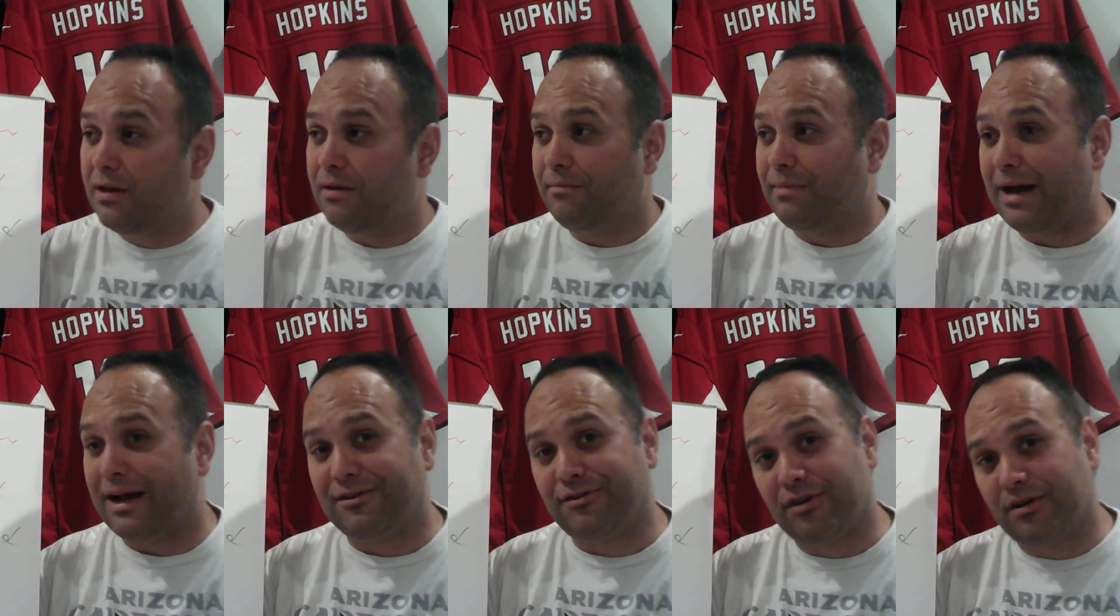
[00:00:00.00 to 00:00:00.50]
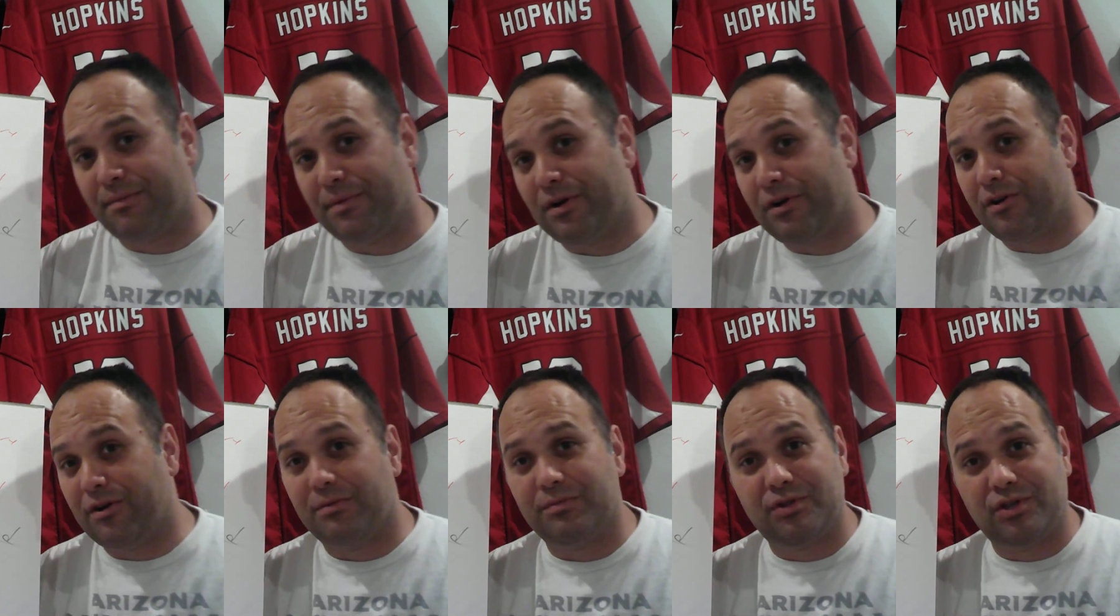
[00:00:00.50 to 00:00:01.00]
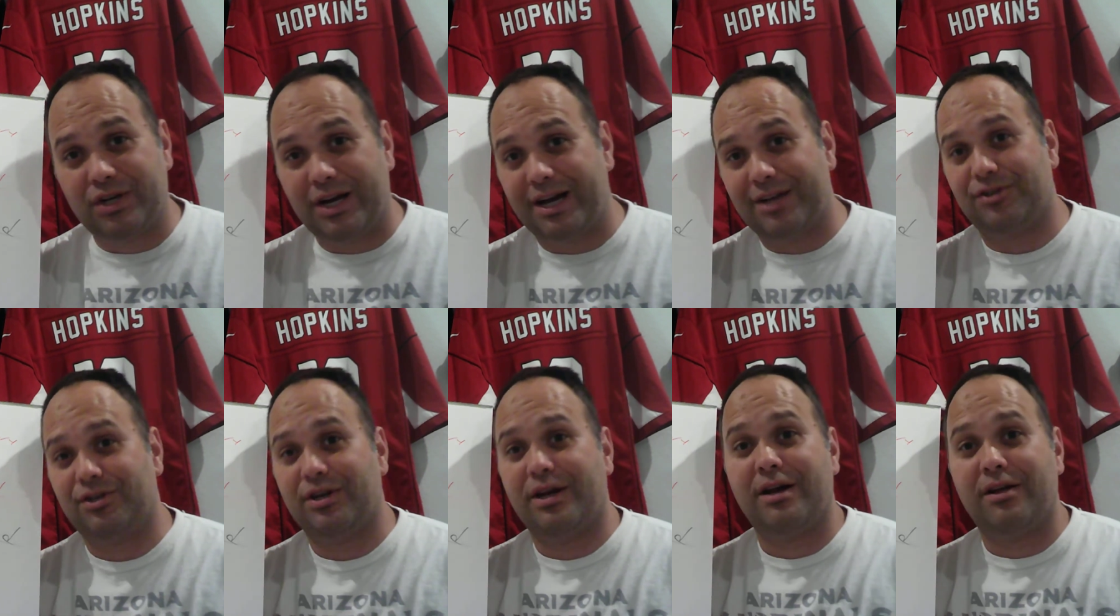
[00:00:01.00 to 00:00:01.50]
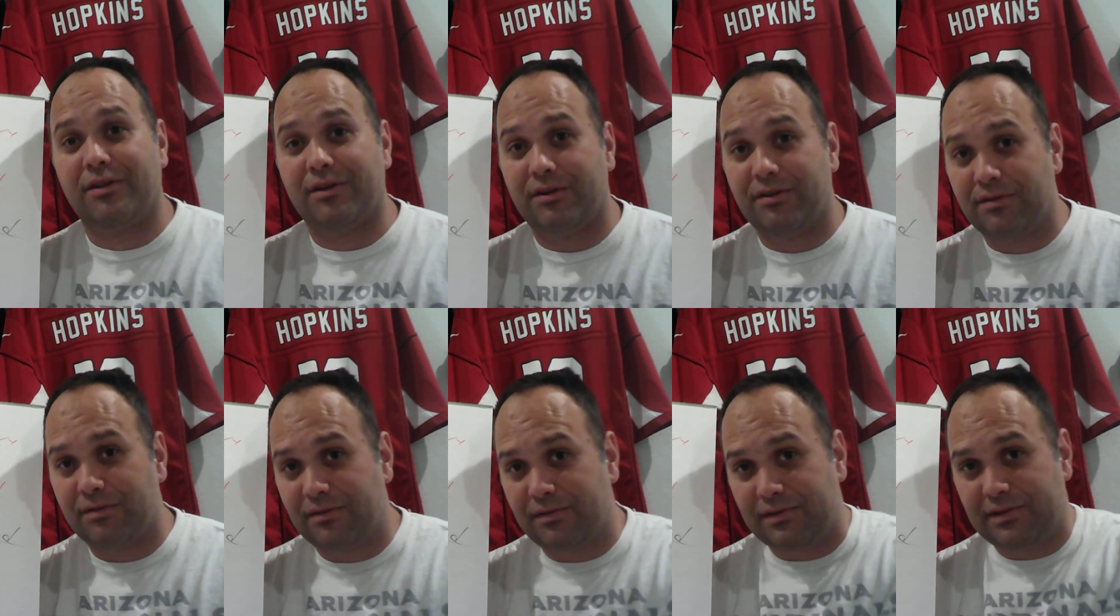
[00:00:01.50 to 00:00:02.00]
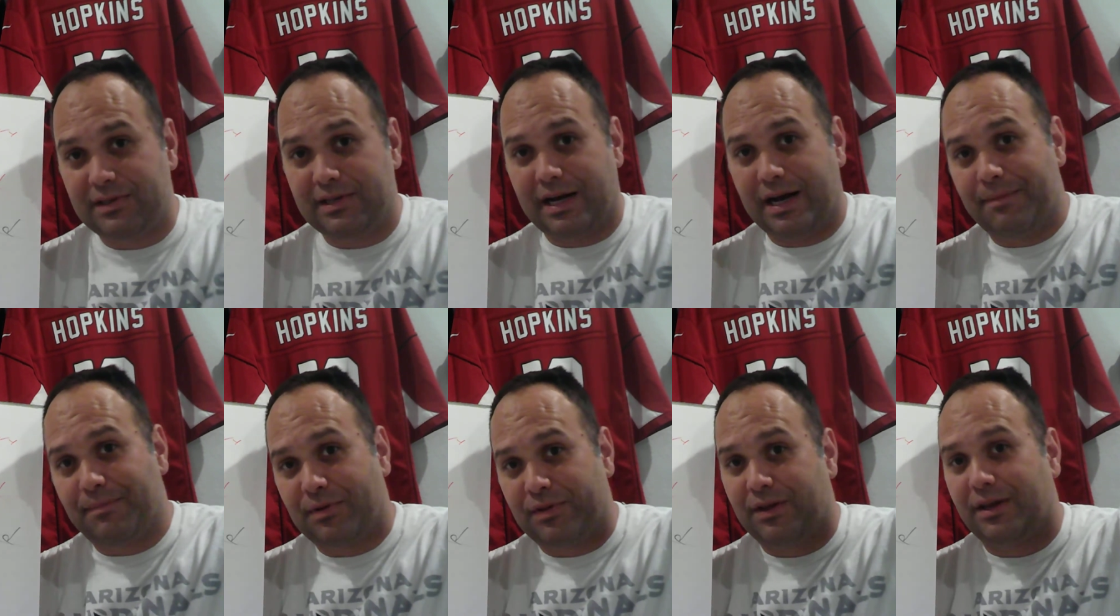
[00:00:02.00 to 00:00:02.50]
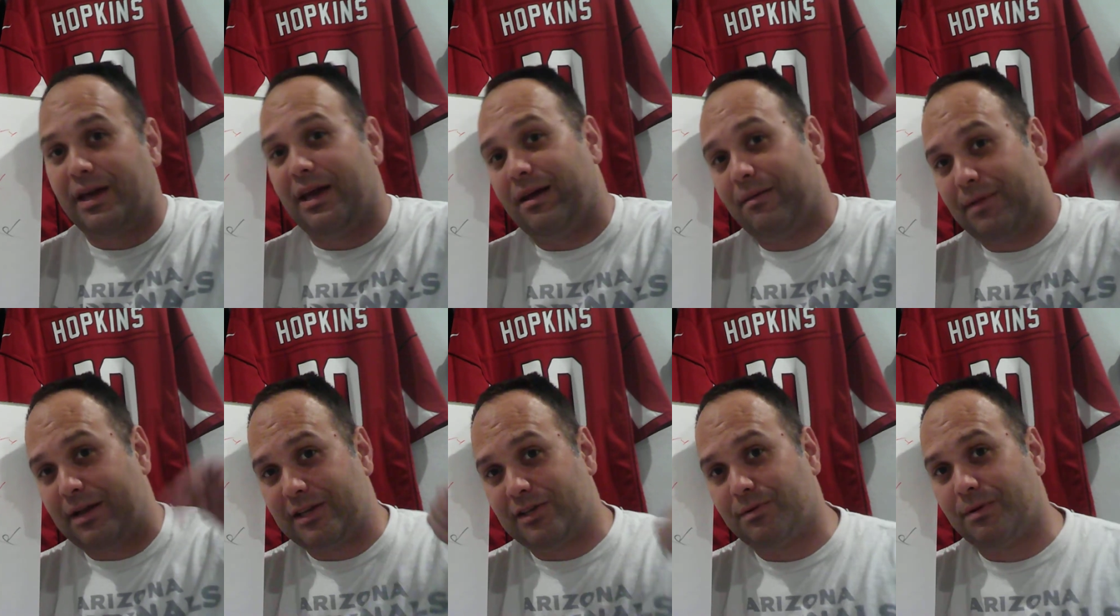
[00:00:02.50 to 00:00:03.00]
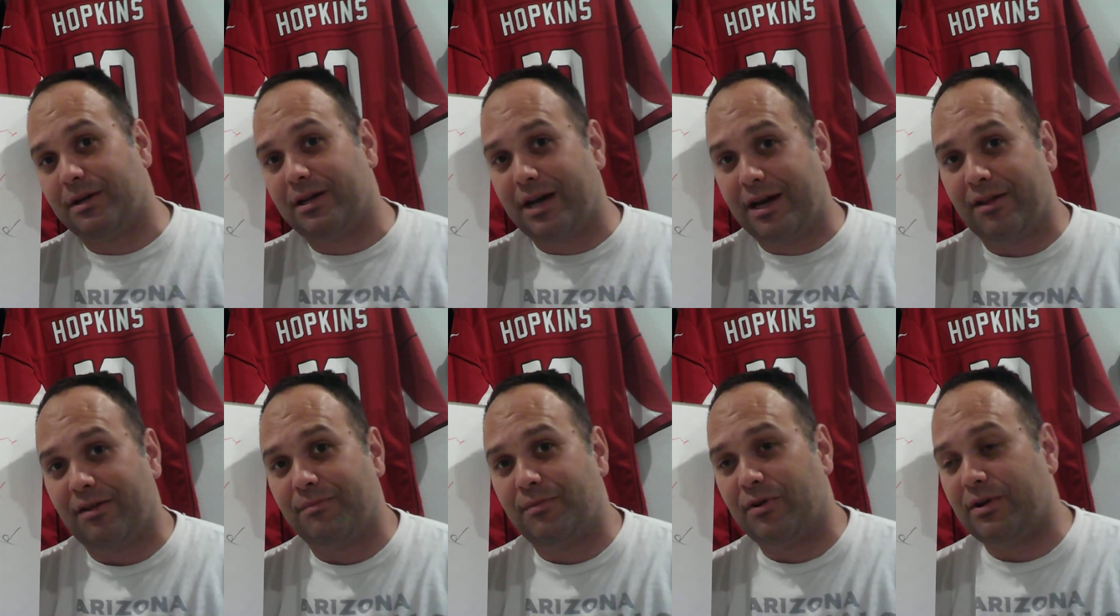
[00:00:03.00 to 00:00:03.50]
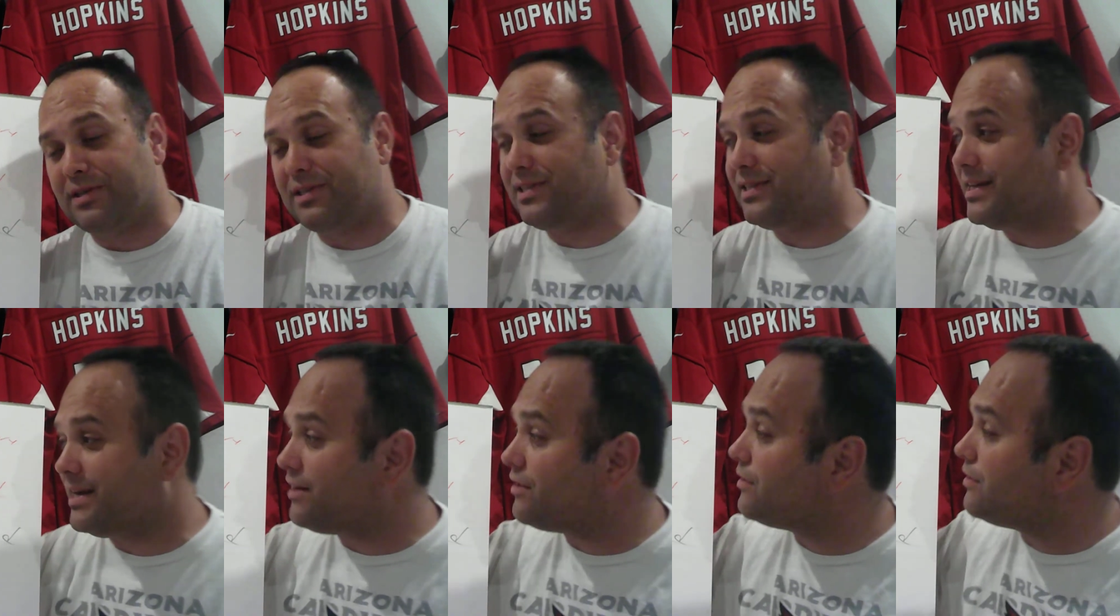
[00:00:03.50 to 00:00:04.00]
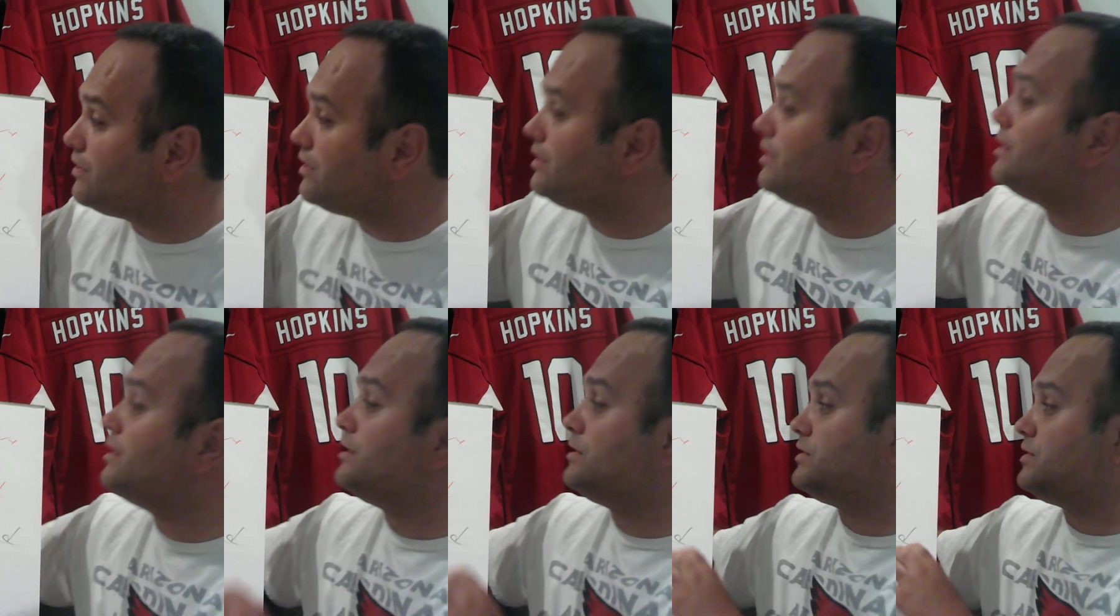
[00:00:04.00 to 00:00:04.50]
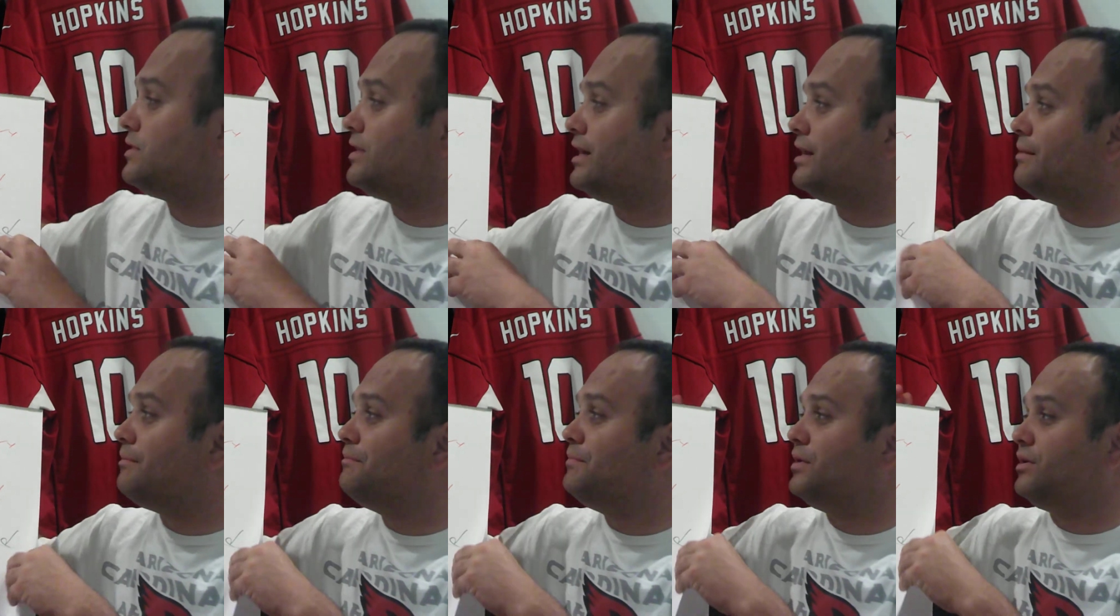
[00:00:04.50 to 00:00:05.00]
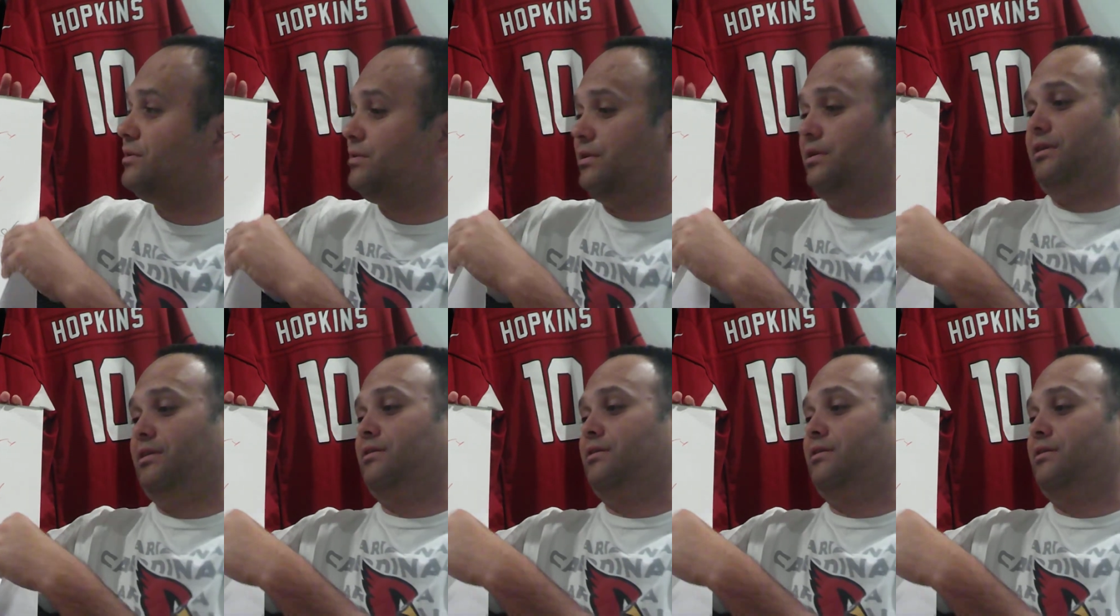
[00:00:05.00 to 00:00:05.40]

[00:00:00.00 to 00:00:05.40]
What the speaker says: Patrick Mahomes, Josh Allen, top of the game. That's what Kyler Murray's talent is and ability.